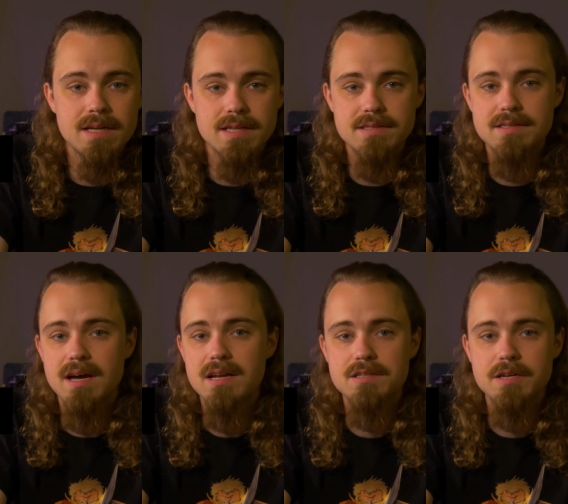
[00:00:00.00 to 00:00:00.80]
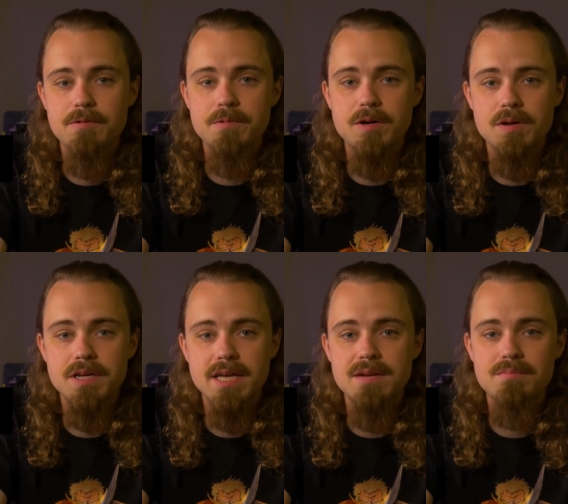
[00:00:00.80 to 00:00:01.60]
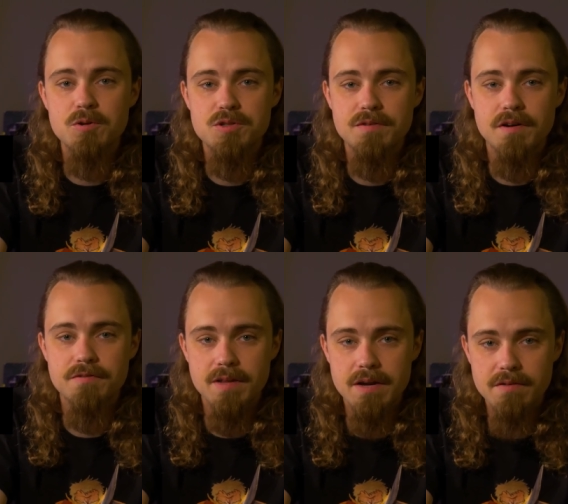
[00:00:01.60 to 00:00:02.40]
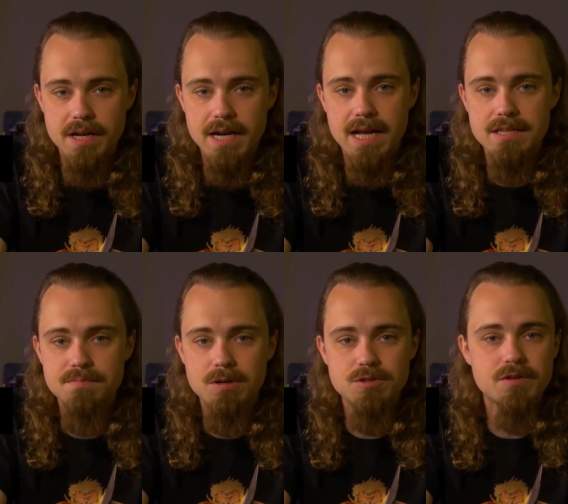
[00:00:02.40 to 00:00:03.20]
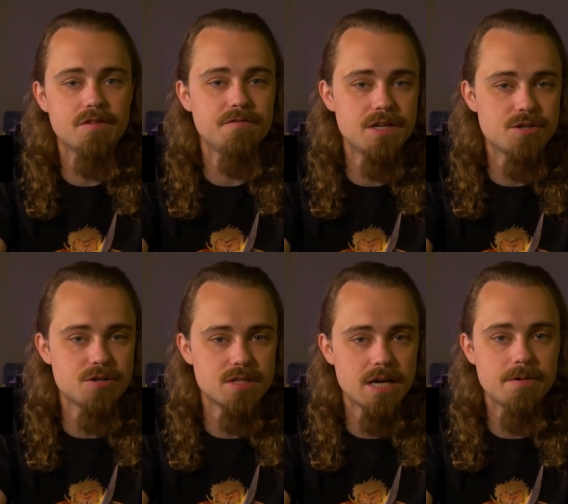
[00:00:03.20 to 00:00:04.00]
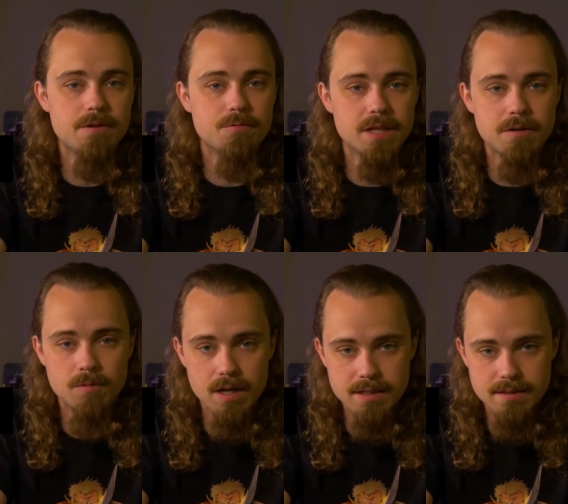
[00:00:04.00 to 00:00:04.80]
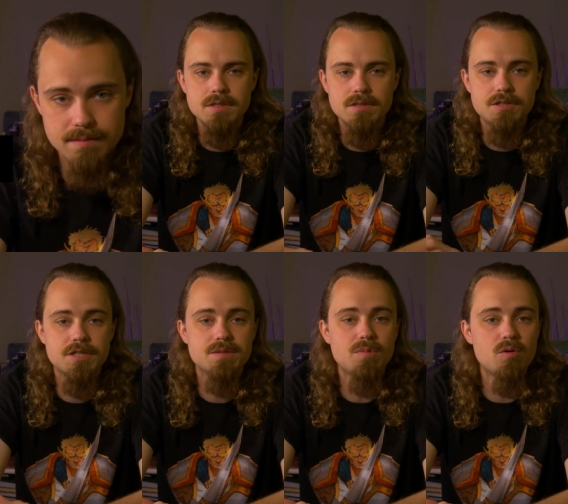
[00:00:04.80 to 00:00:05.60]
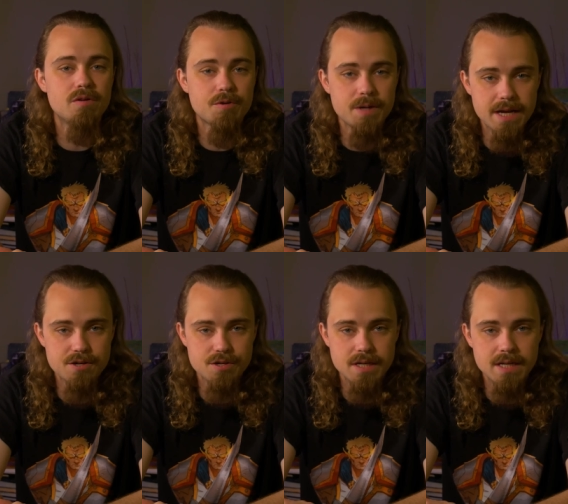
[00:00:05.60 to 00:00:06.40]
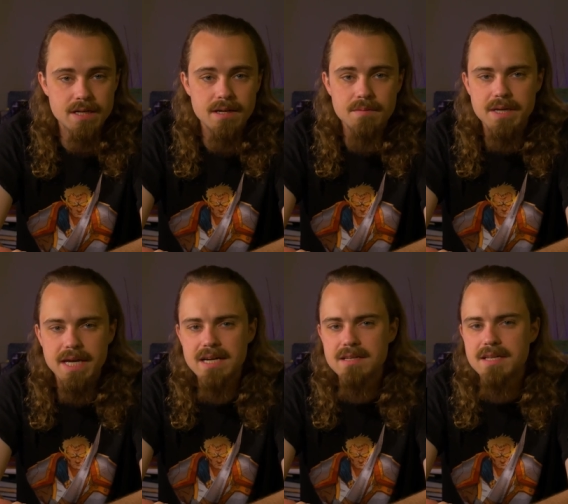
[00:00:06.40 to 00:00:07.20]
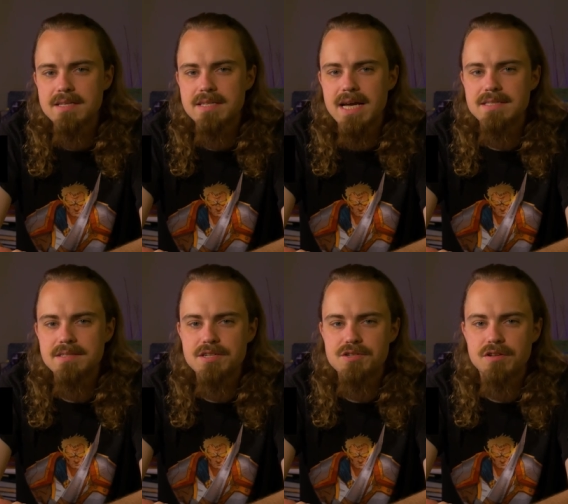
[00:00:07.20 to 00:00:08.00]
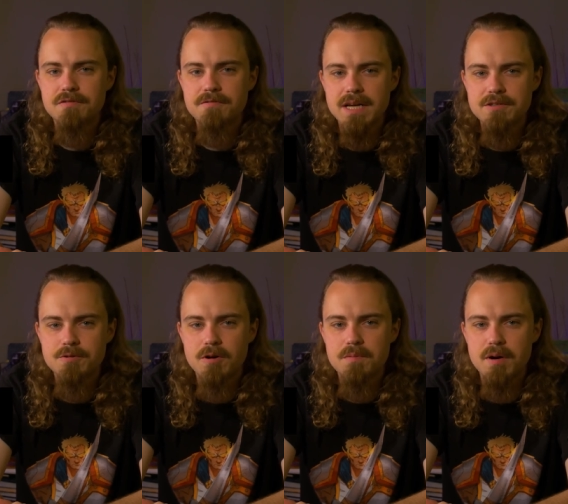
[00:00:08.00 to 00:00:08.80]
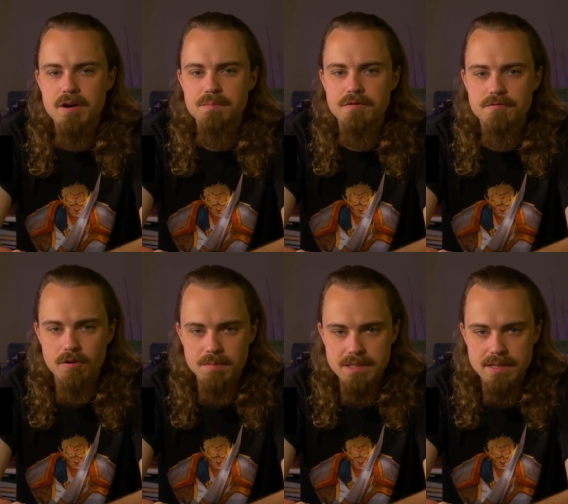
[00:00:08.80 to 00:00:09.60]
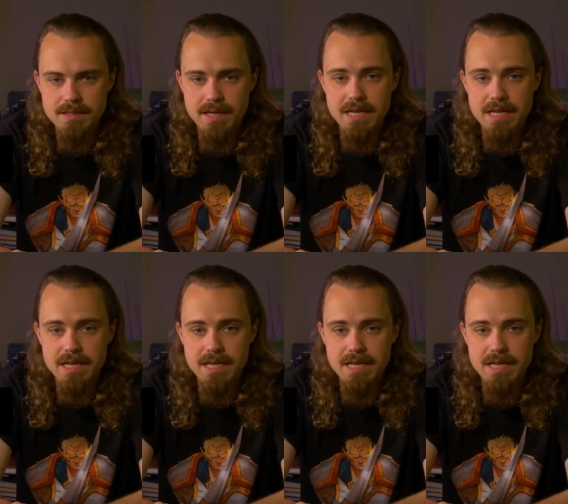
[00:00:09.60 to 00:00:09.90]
This is honestly where we're going to get most of our flavor, and it has most of the features that we really want, such as Mote of Creation. Mechanically, this adds additional effects to our bardic performances.